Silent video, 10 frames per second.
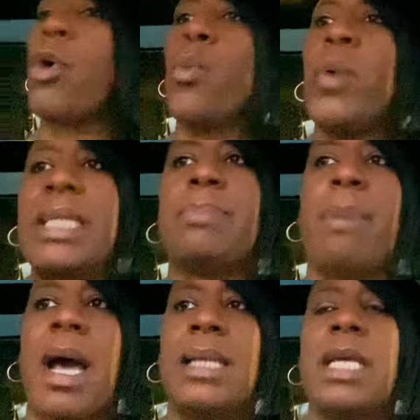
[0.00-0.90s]
weak
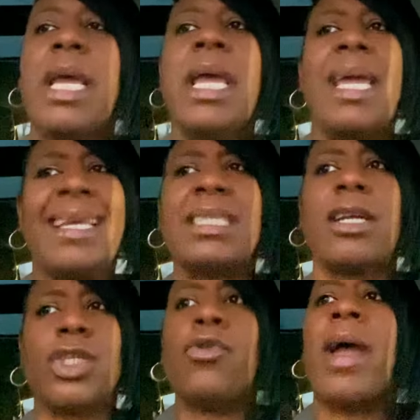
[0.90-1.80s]
spots.
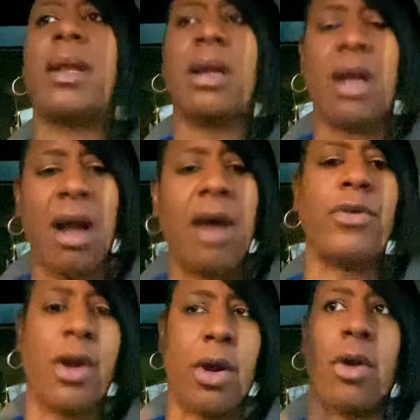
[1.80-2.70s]
Instead of trying to
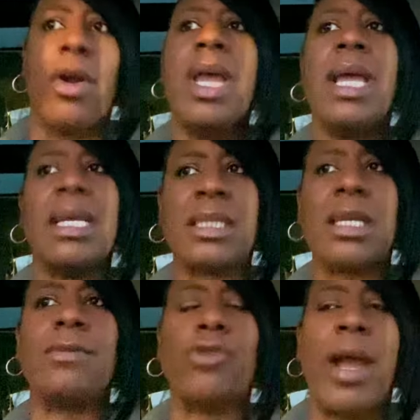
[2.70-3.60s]
cover her,
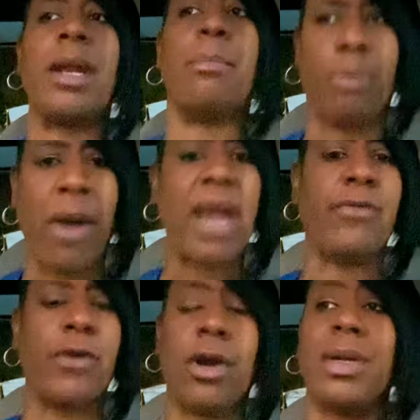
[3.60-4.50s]
instead of trying to pray
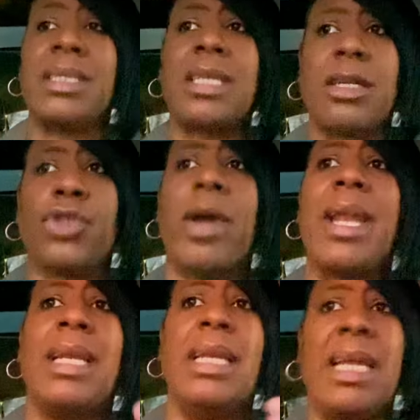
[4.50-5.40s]
for her, instead of trying
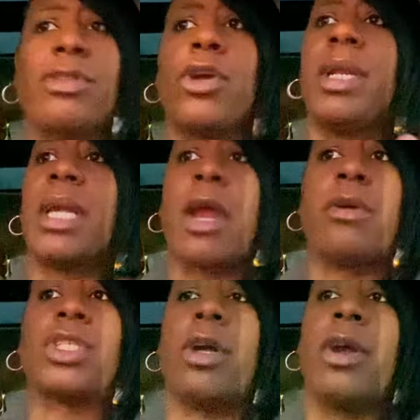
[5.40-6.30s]
to lift her and
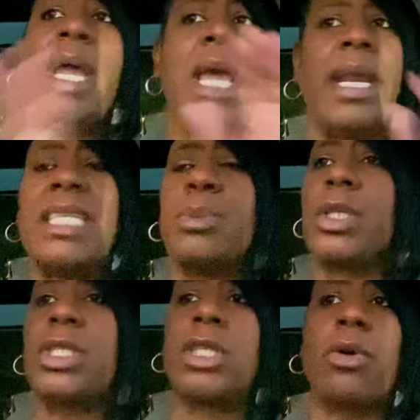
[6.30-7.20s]
encourage her. And that's
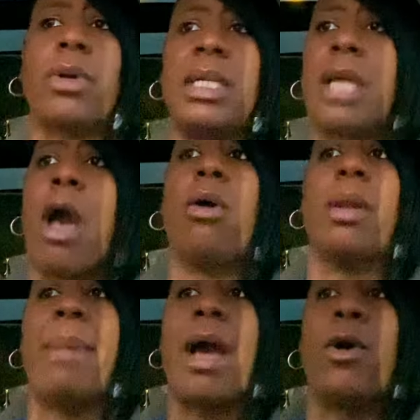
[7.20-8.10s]
what the circle is all
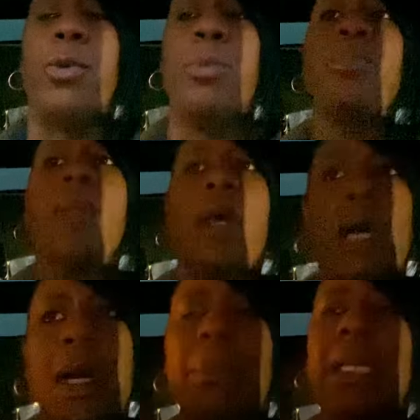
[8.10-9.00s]
about
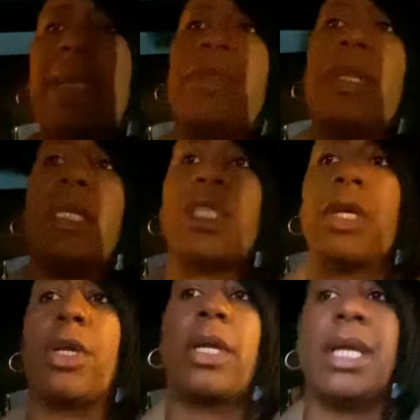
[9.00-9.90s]
uplifting each
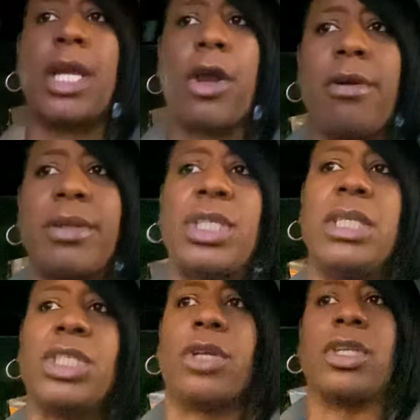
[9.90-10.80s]
other, encouraging
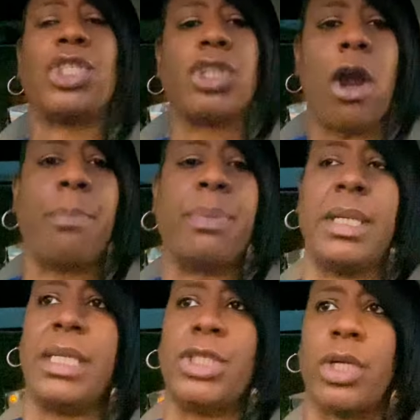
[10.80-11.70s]
each other,
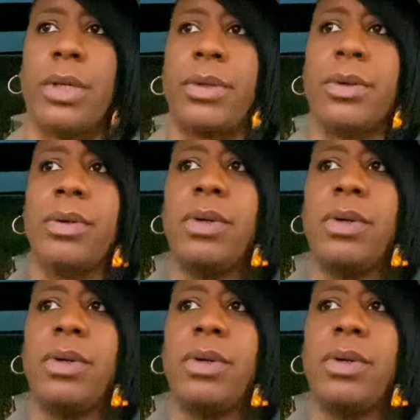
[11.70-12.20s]
sharpening each other.